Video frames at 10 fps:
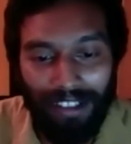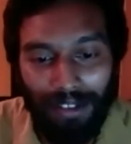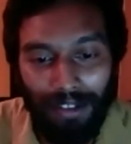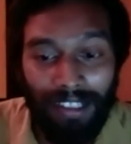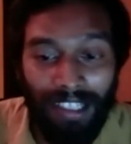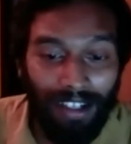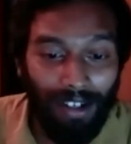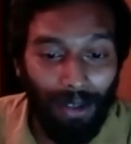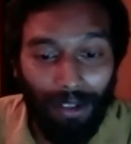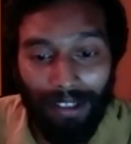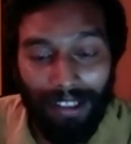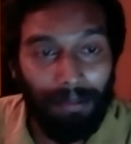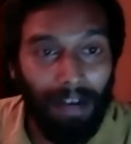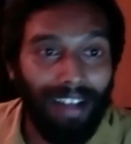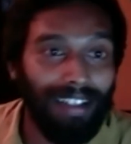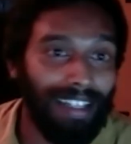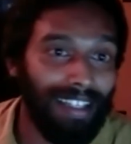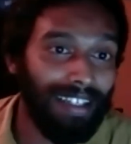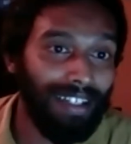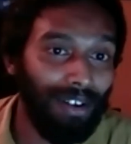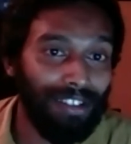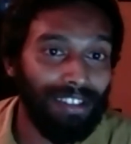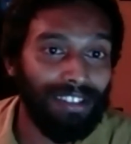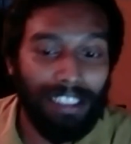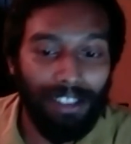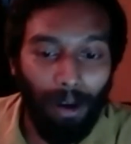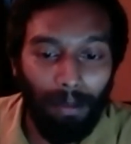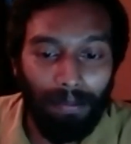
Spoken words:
or by a lake or the treetop.